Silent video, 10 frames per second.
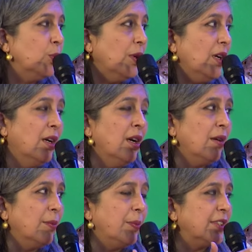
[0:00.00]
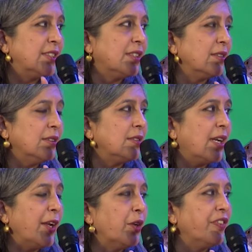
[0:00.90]
a, a certain
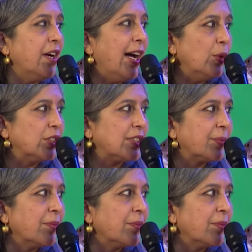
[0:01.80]
kind of a house.